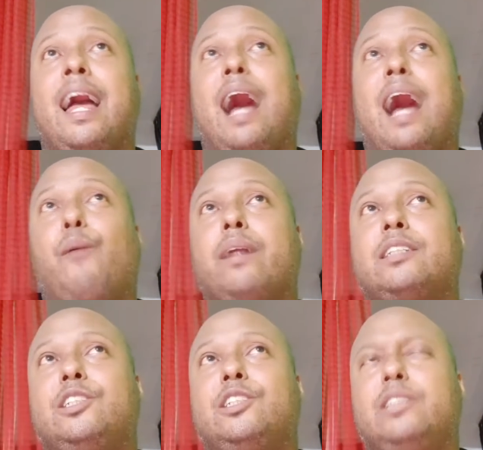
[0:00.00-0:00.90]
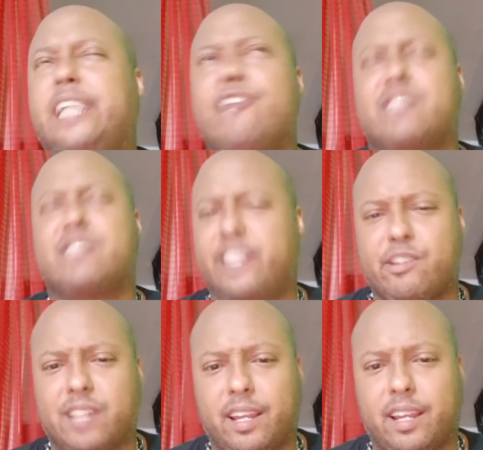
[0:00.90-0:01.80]
I went to years
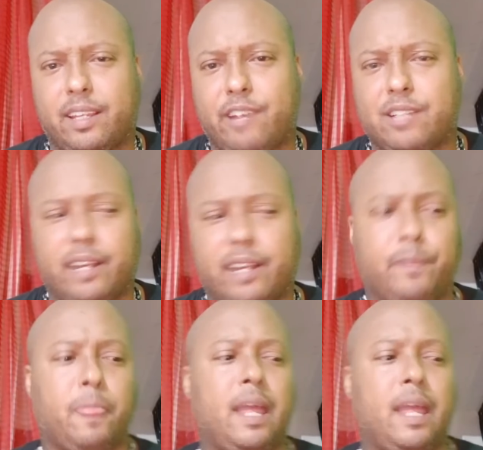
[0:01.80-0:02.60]
later,